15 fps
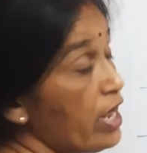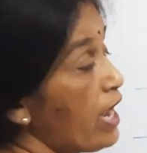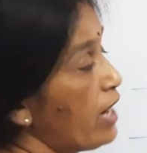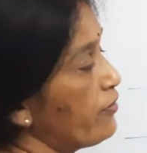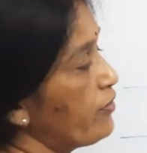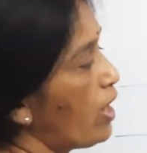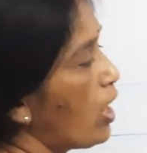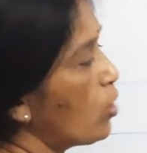
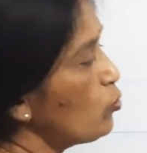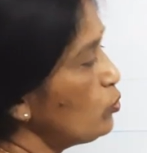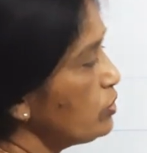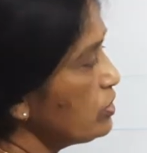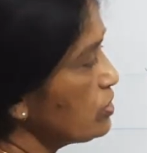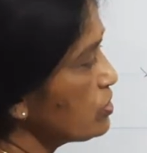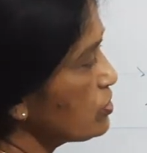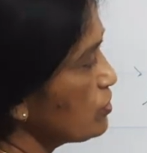and the
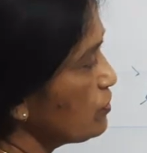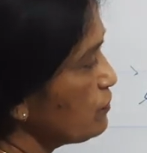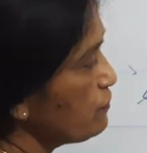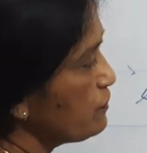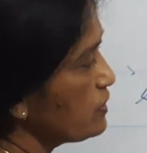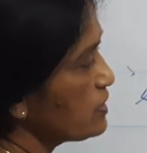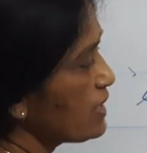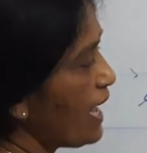outer
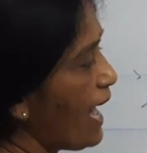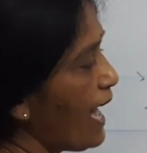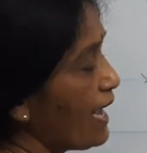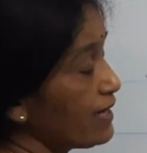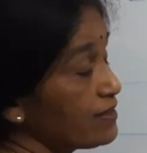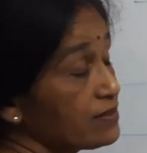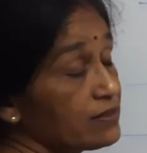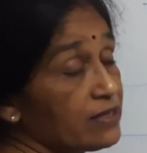surface
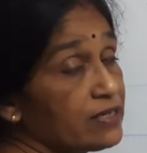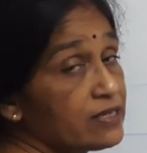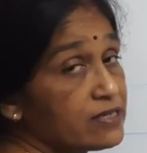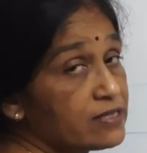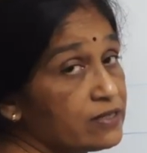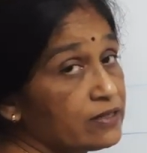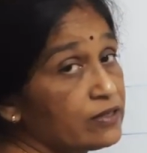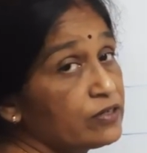acts
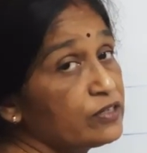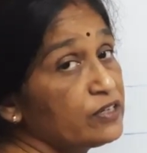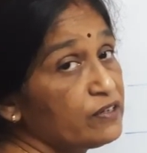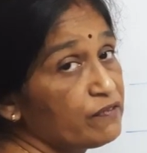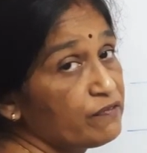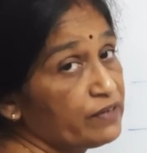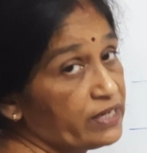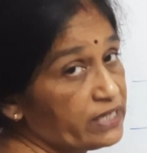as a
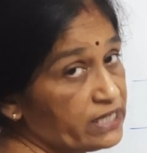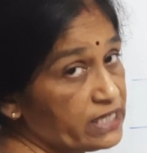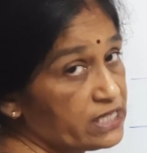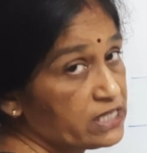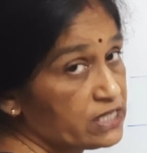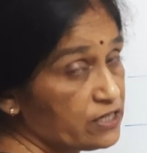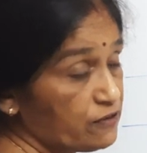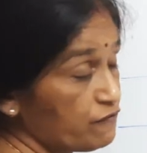reflecting
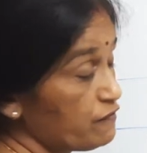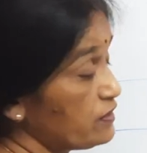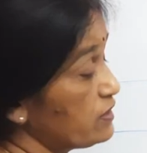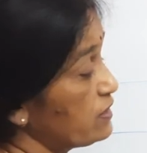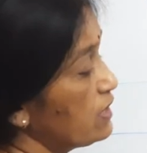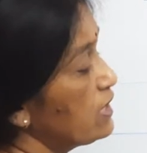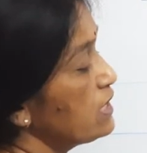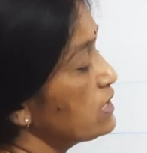
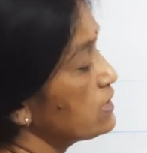surface.